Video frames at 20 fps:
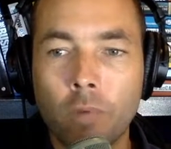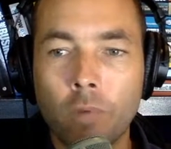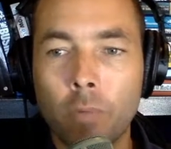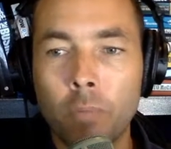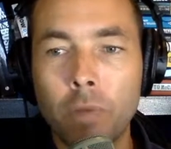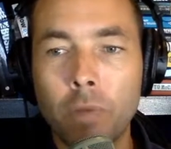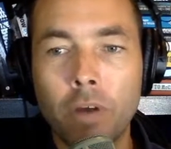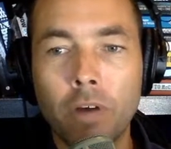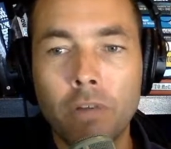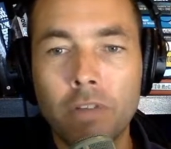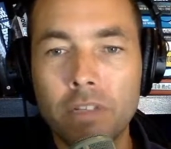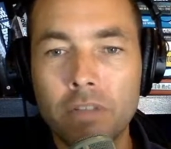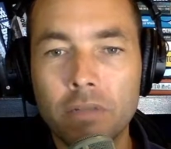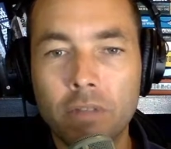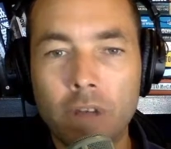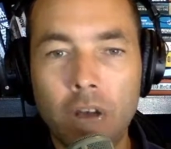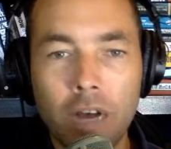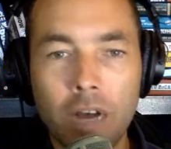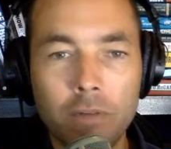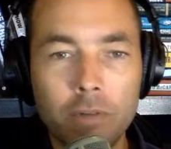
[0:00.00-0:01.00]
be on these
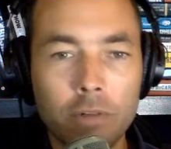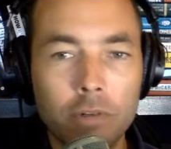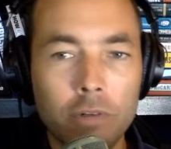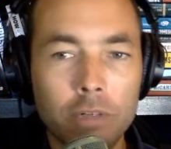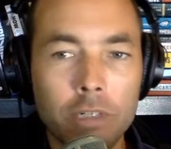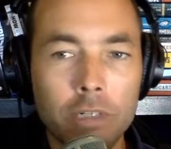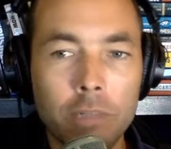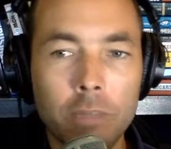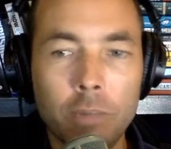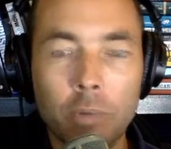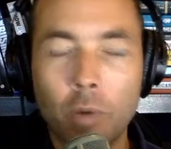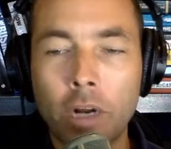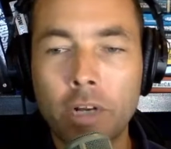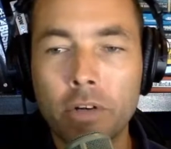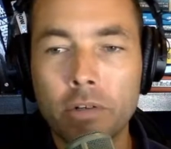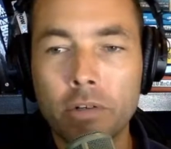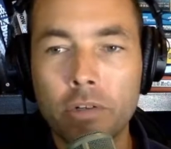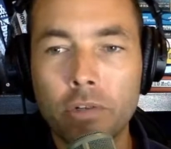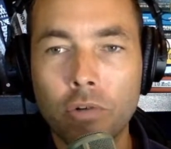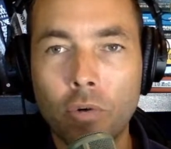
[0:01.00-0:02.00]
live streams, write
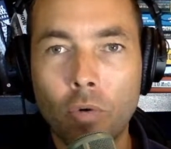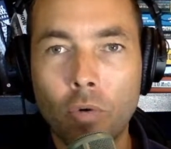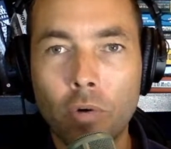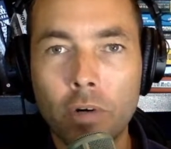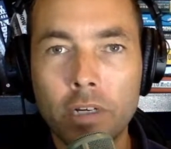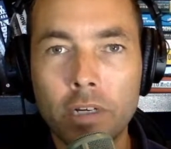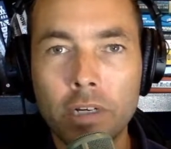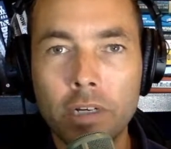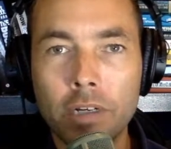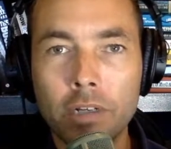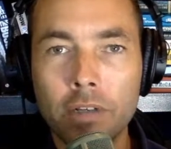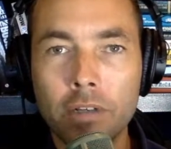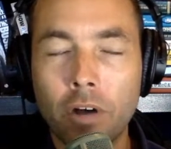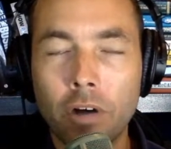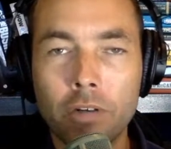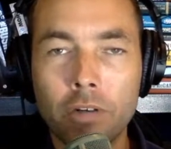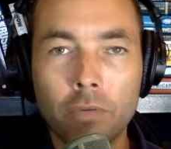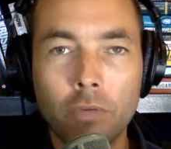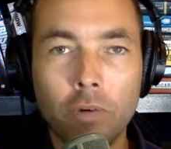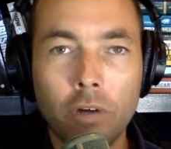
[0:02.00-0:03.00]
your story in,
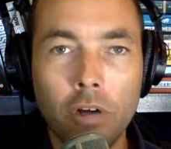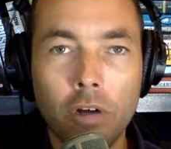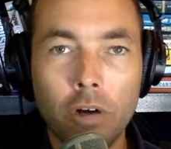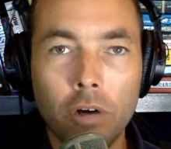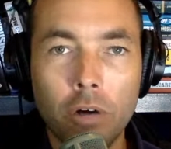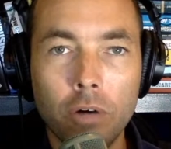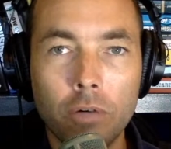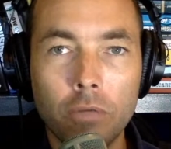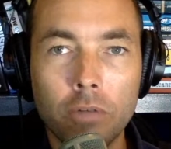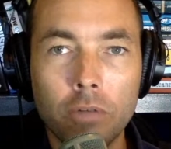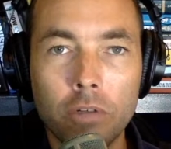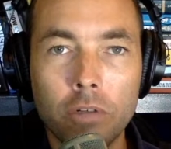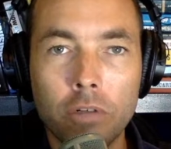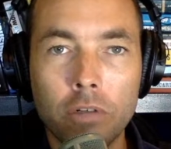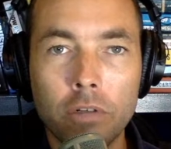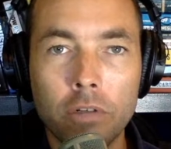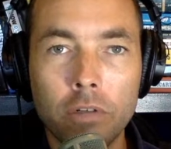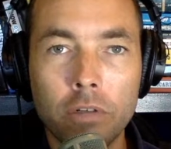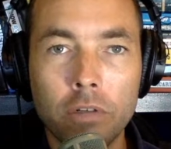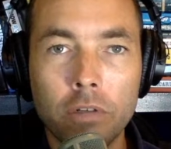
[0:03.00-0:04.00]
talk to a coach,
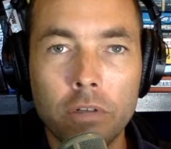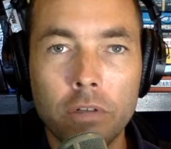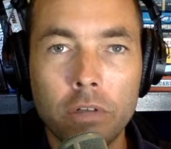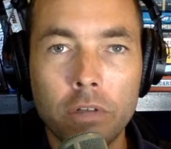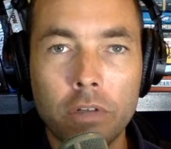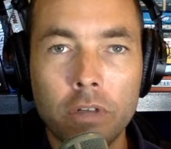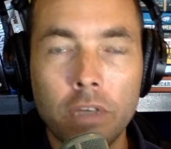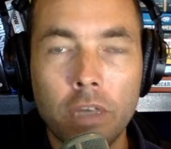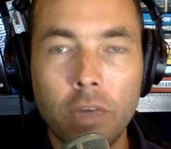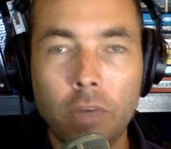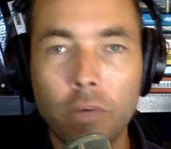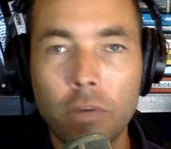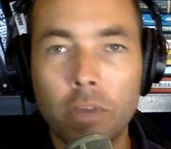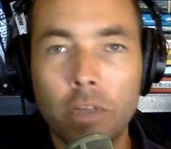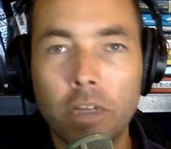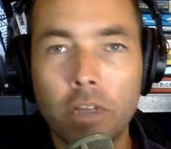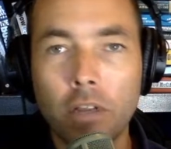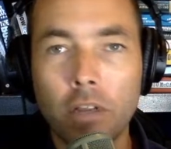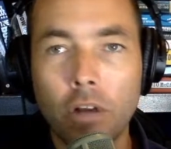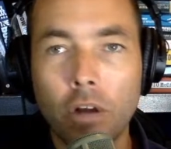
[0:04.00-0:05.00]
get
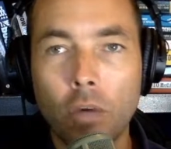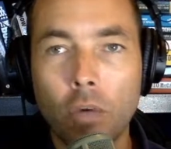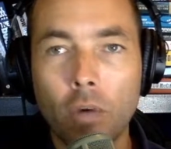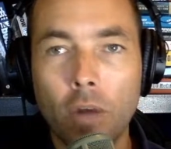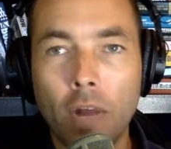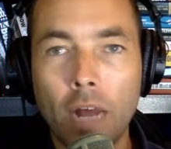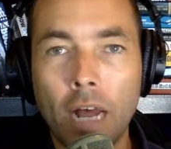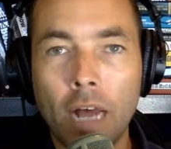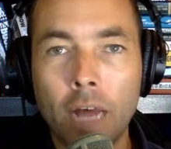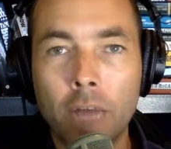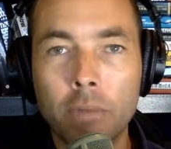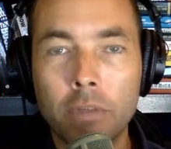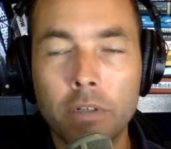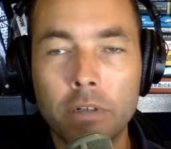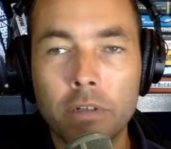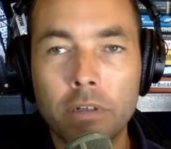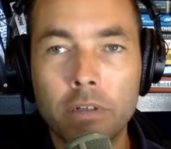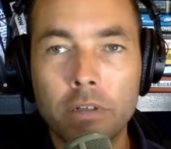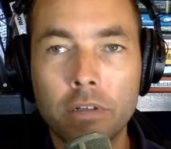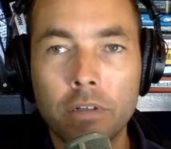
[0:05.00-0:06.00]
really clear on what
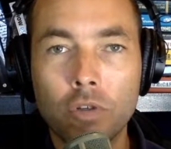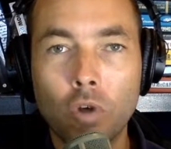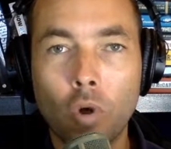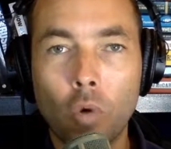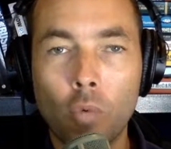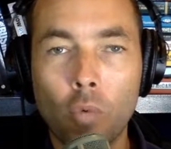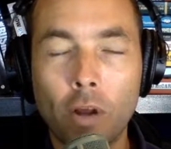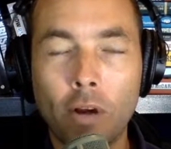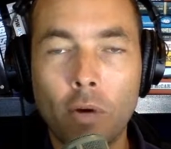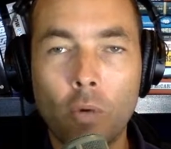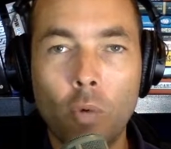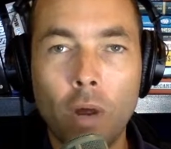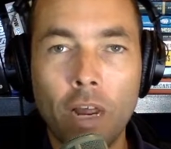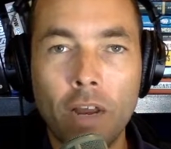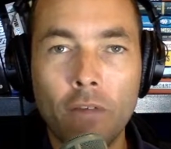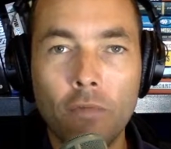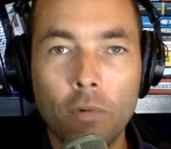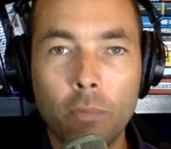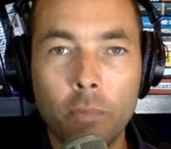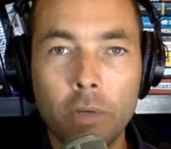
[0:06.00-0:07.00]
happened. Don't run away
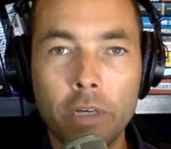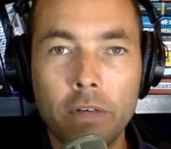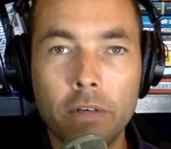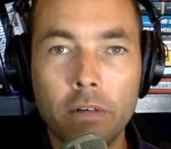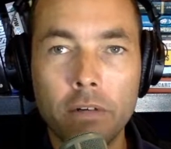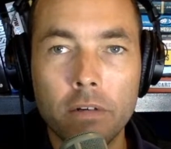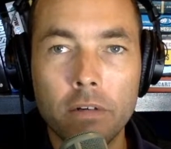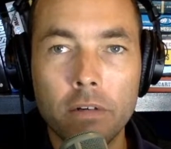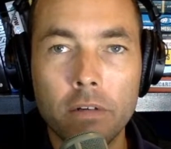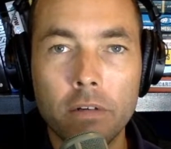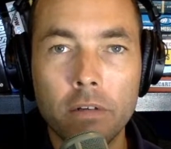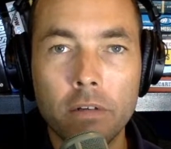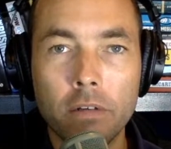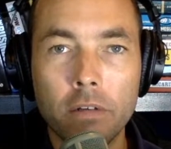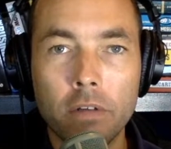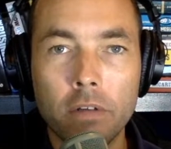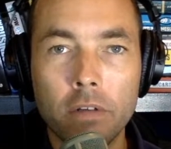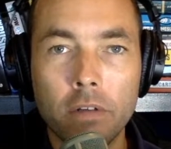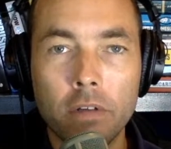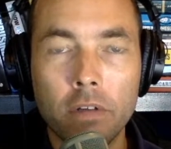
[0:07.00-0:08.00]
from it.
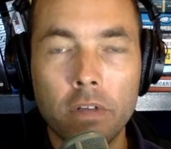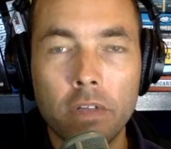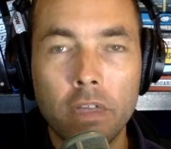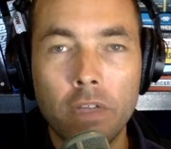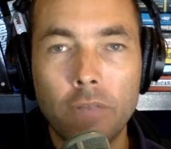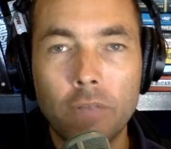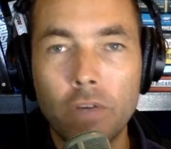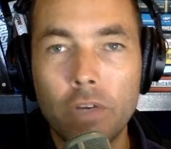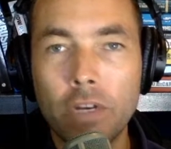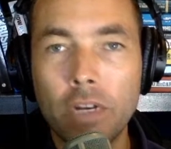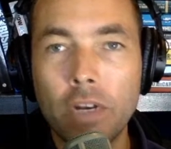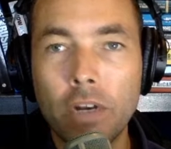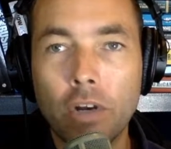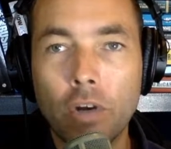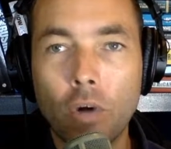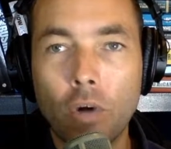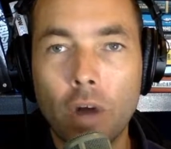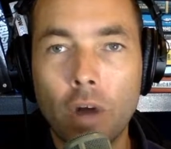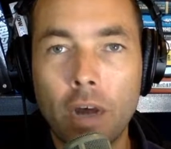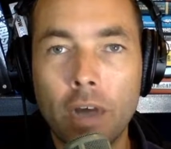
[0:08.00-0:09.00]
If you need to
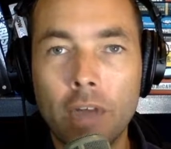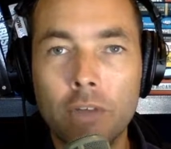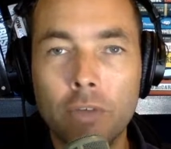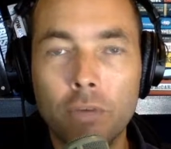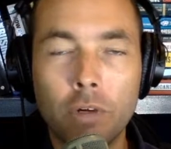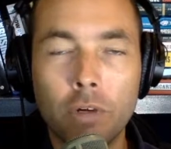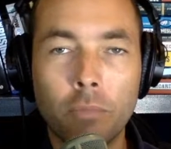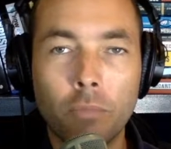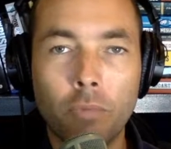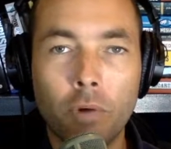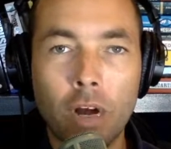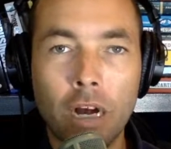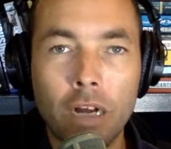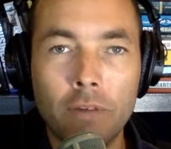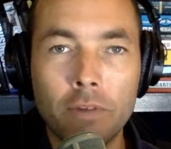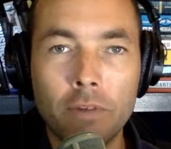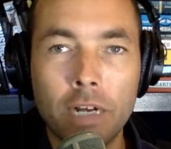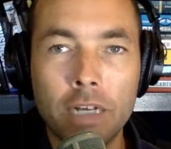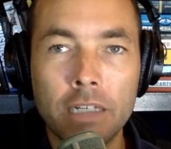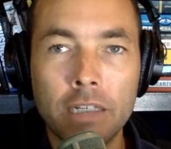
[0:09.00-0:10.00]
cry, do it in
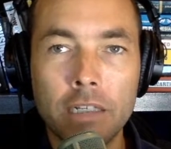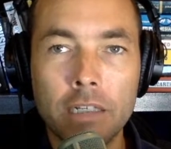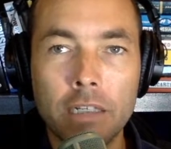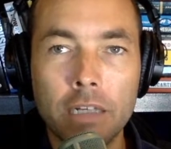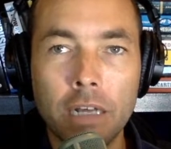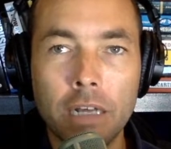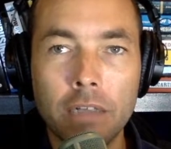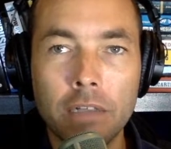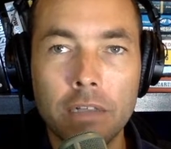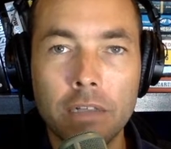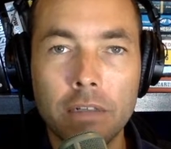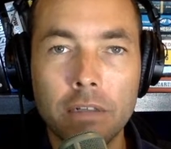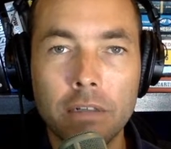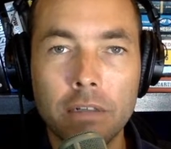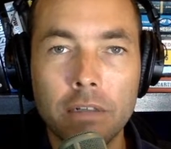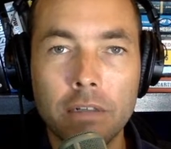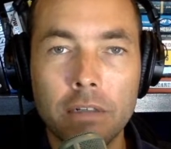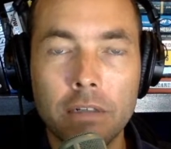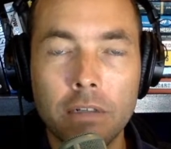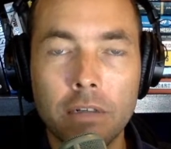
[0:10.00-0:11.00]
private, I suggest,
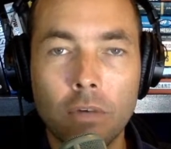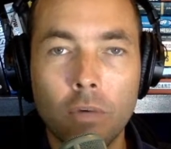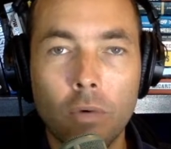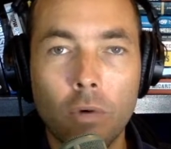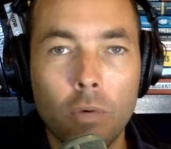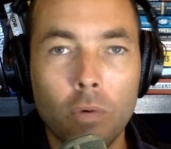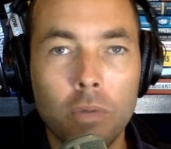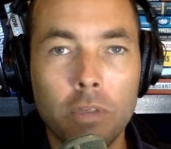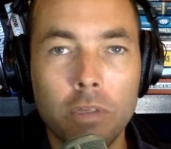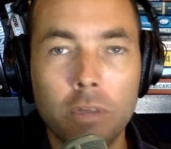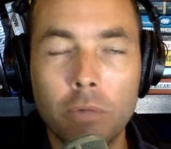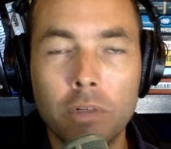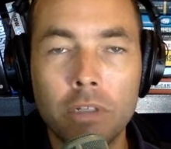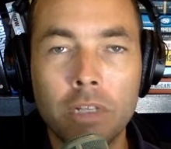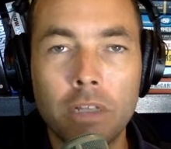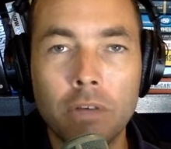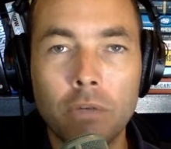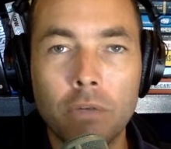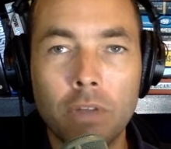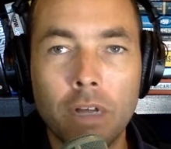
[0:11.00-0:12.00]
or with someone
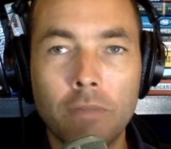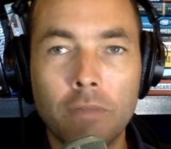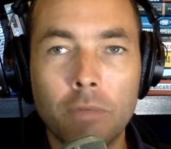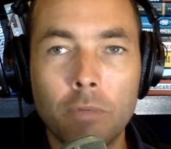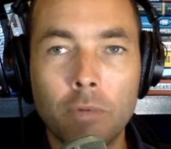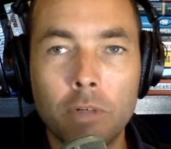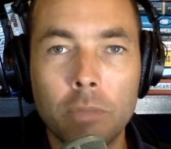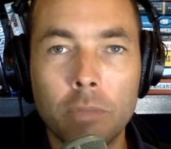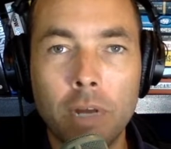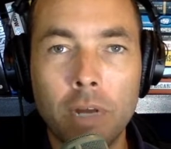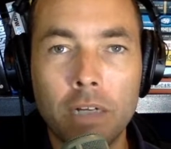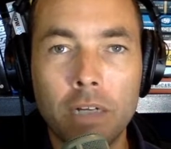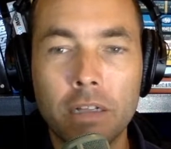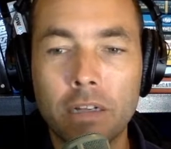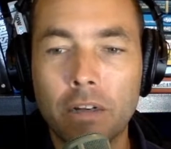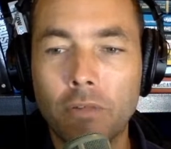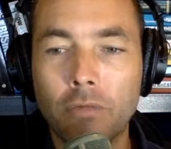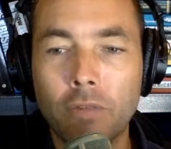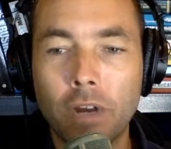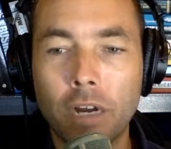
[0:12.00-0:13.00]
that you love and respect in
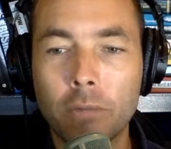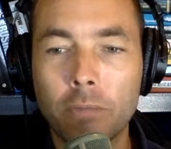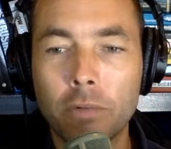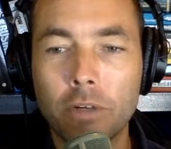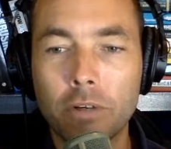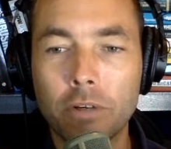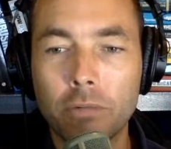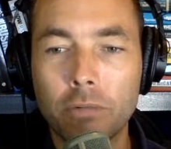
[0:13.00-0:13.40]
your family